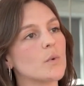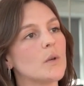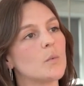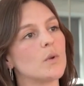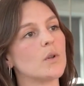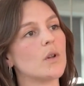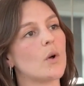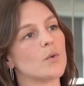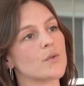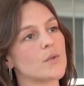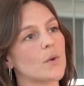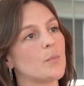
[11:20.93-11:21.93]
we will
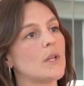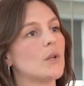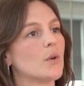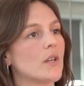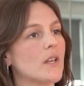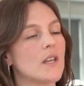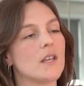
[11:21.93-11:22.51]
also be looking